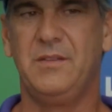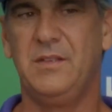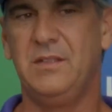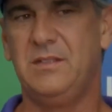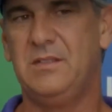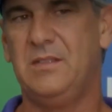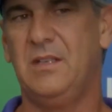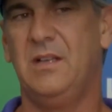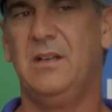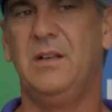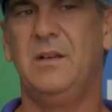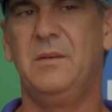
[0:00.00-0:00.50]
the
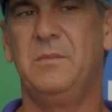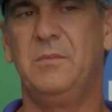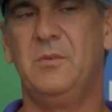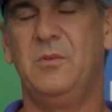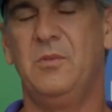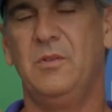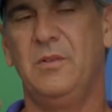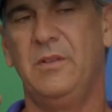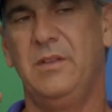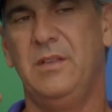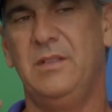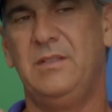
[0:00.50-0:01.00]
tub
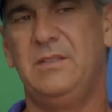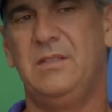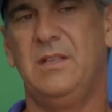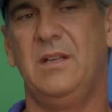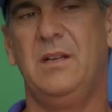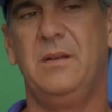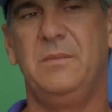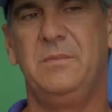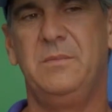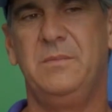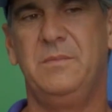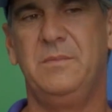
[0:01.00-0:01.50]
or the
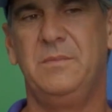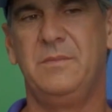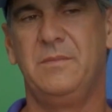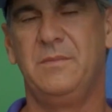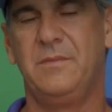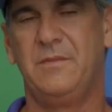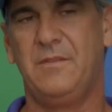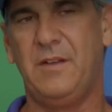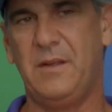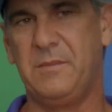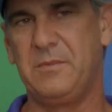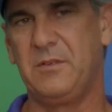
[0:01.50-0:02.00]
tub,
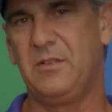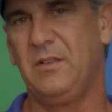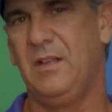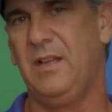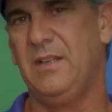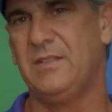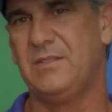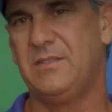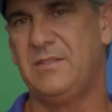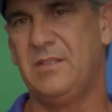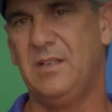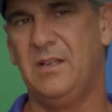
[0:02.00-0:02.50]

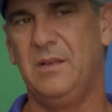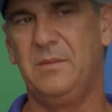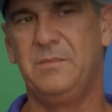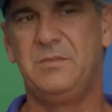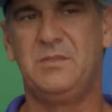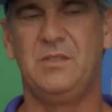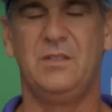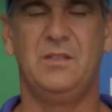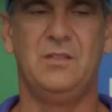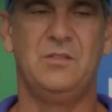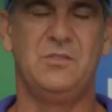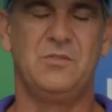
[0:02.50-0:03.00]
fiberglass tub
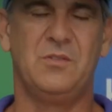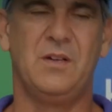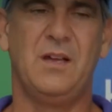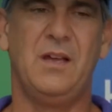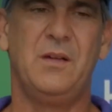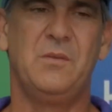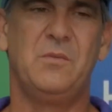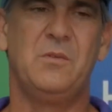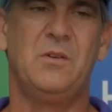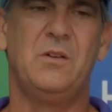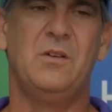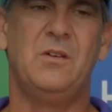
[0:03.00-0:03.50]
to the
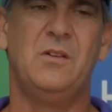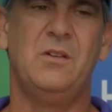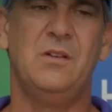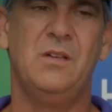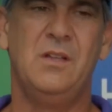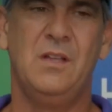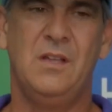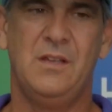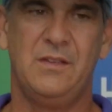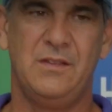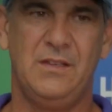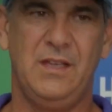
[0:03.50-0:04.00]
drywall,
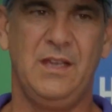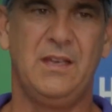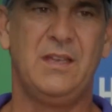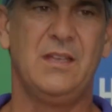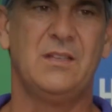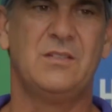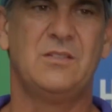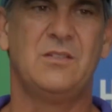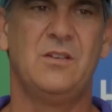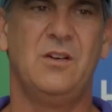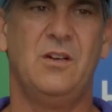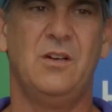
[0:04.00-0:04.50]
that
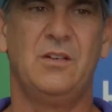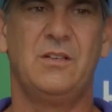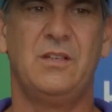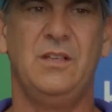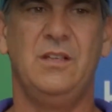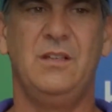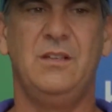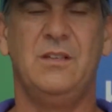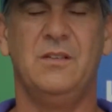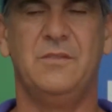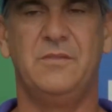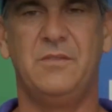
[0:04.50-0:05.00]
gets
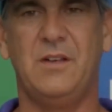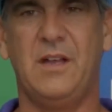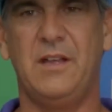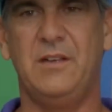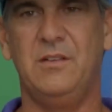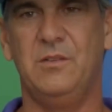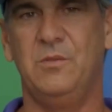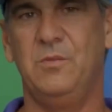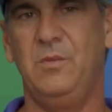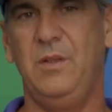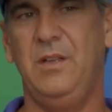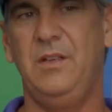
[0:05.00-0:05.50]
caulking, the
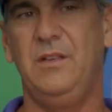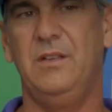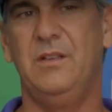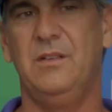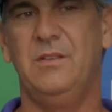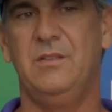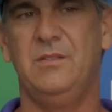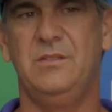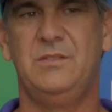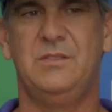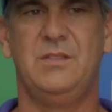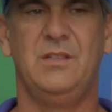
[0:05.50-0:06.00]
vinyl
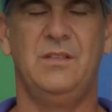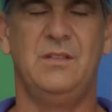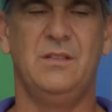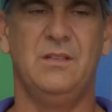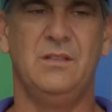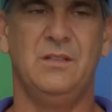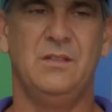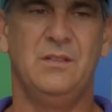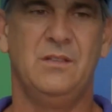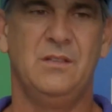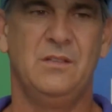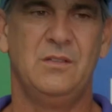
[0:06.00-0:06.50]
window to
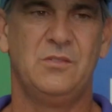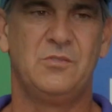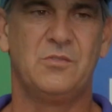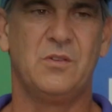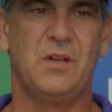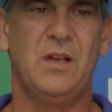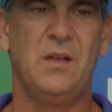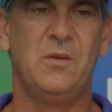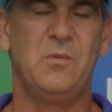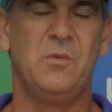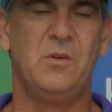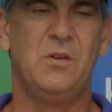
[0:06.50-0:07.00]
the
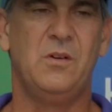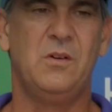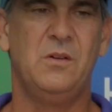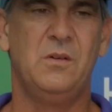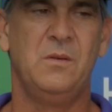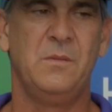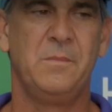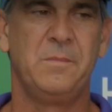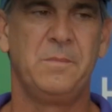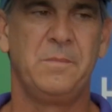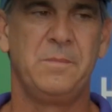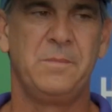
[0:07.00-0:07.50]
drywall.
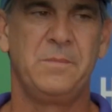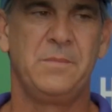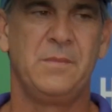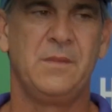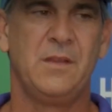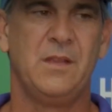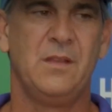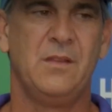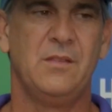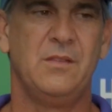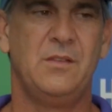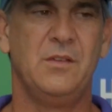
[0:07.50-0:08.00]

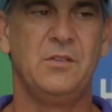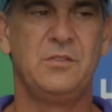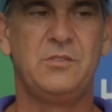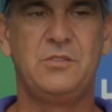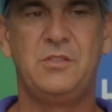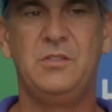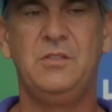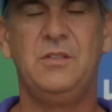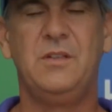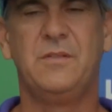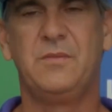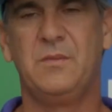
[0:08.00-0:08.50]
Those
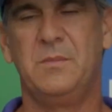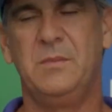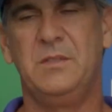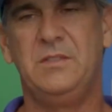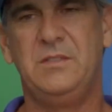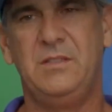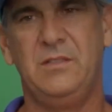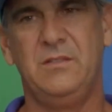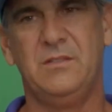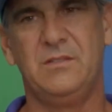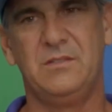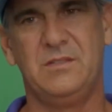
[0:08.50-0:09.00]
two different
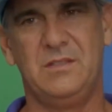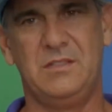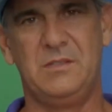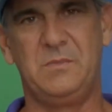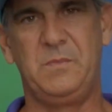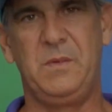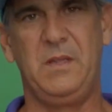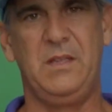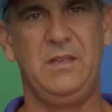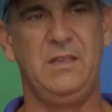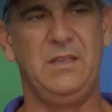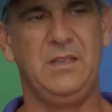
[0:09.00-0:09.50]
materials
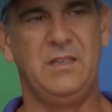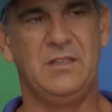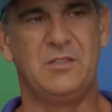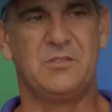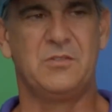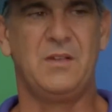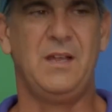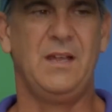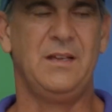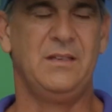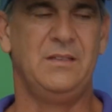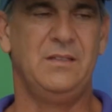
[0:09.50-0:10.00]
expand and
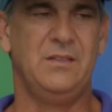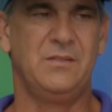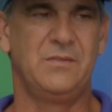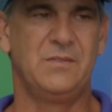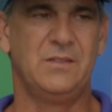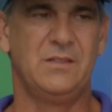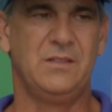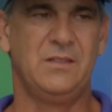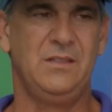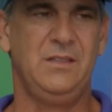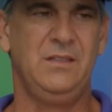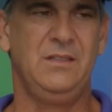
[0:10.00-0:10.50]
contract
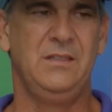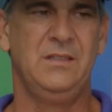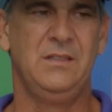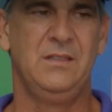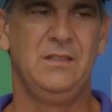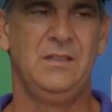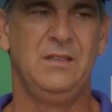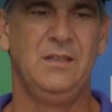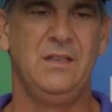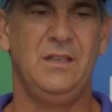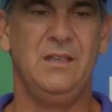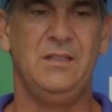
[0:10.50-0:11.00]
differently
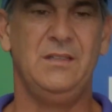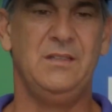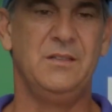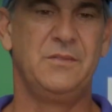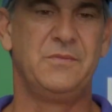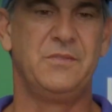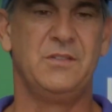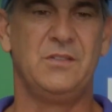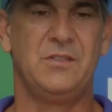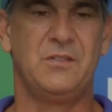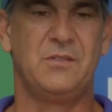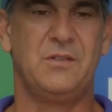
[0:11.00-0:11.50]
in
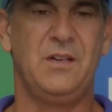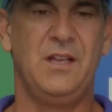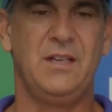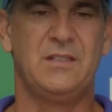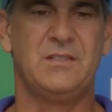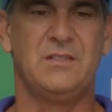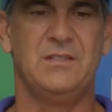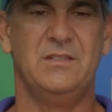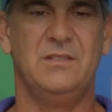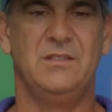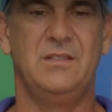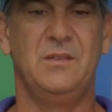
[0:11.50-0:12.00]
different
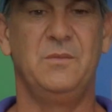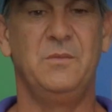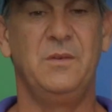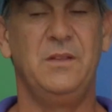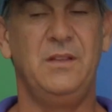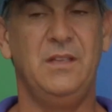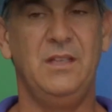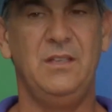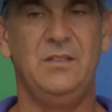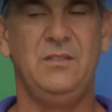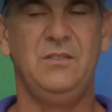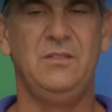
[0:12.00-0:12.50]
directions. And
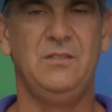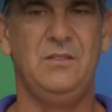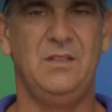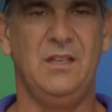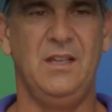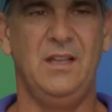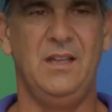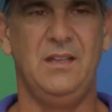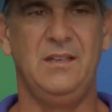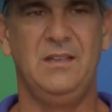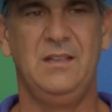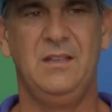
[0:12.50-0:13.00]
when they do
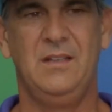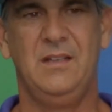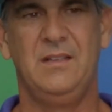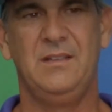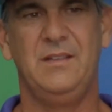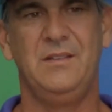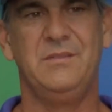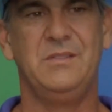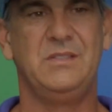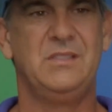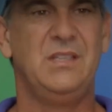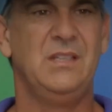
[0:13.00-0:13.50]
that,
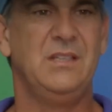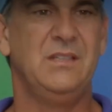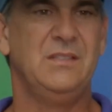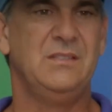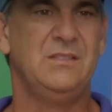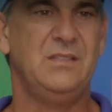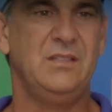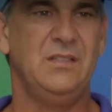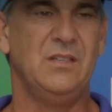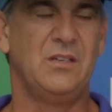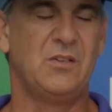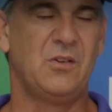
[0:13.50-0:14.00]
they have a
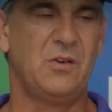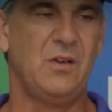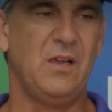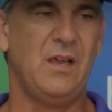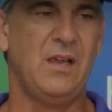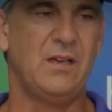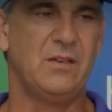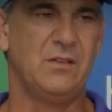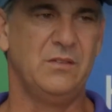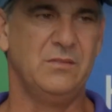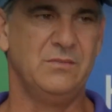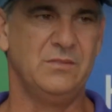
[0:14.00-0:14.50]
tendency to
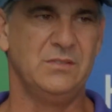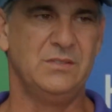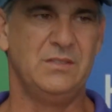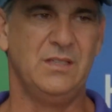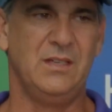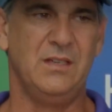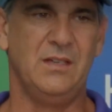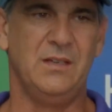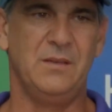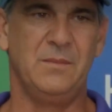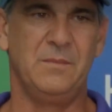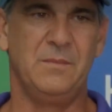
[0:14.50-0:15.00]
crack over
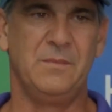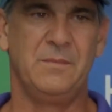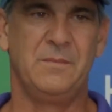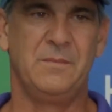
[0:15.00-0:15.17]
time.